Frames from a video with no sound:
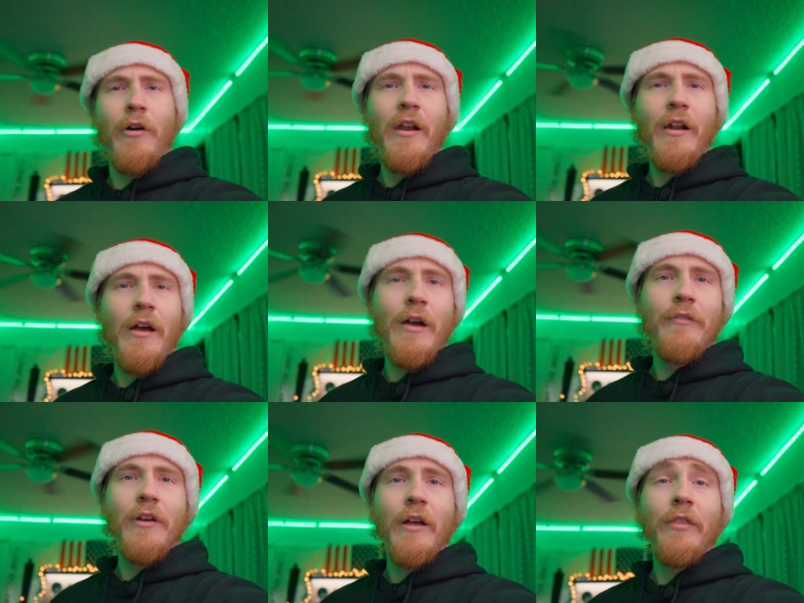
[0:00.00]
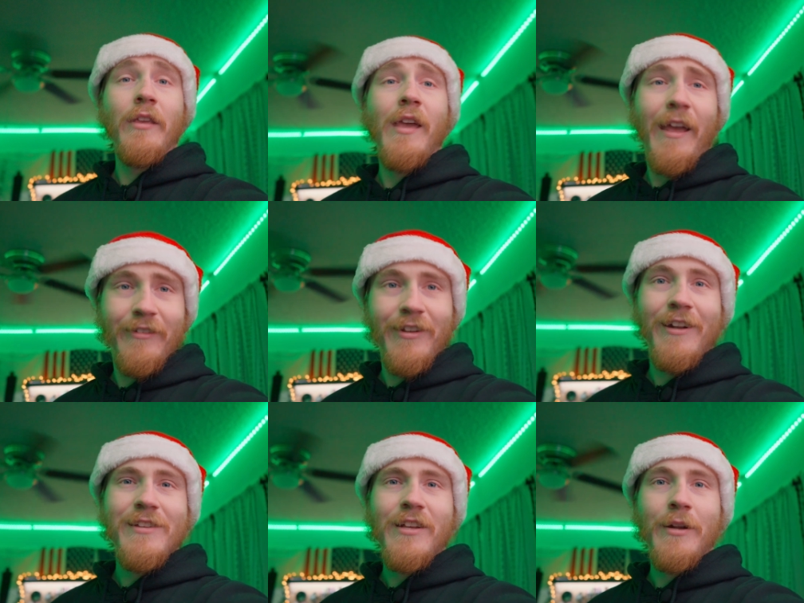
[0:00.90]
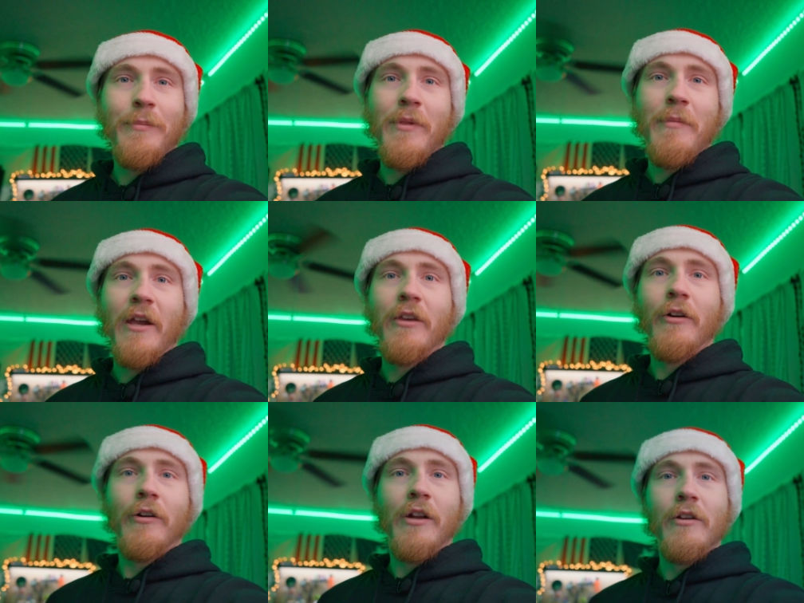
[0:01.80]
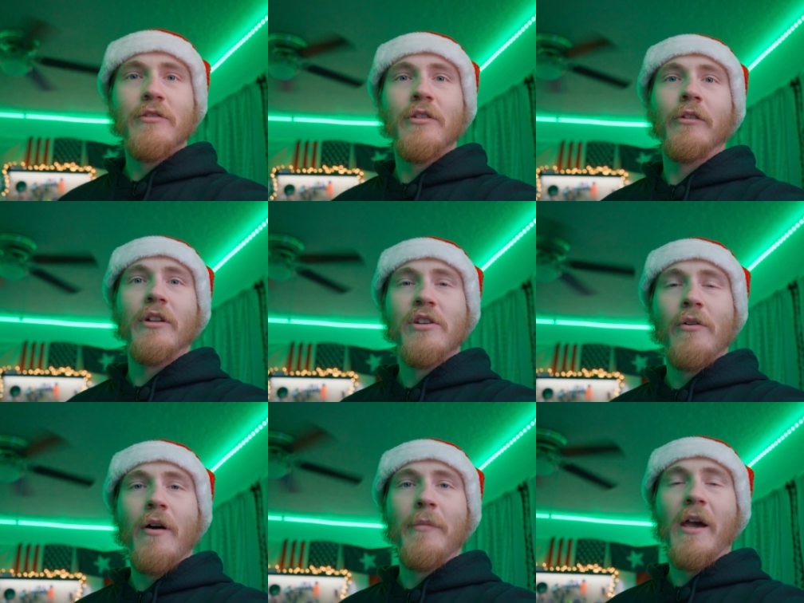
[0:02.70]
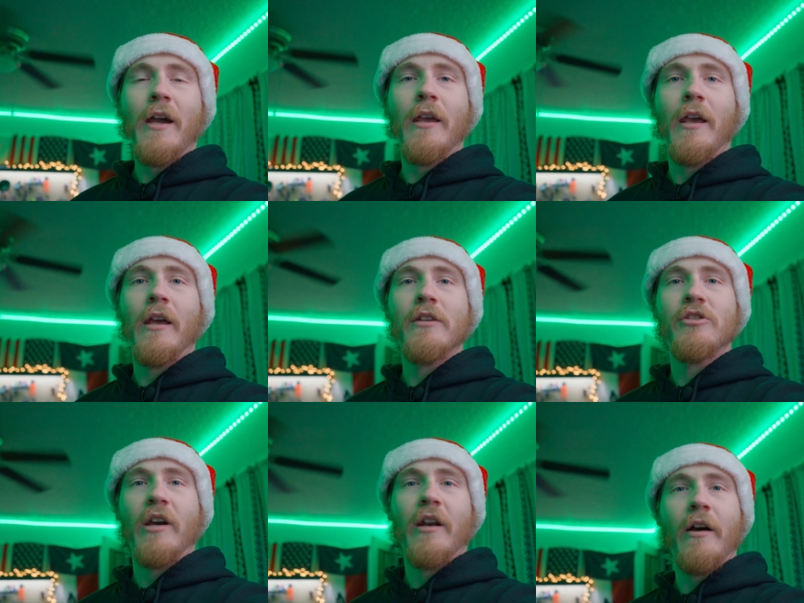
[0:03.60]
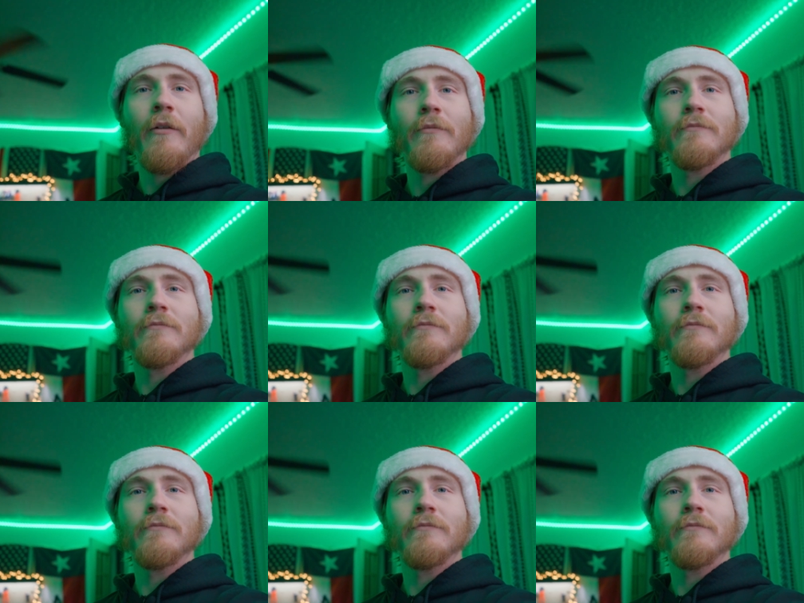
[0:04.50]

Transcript: All right, I've got the antenna set up in the backyard now, so let's go out back and check it out.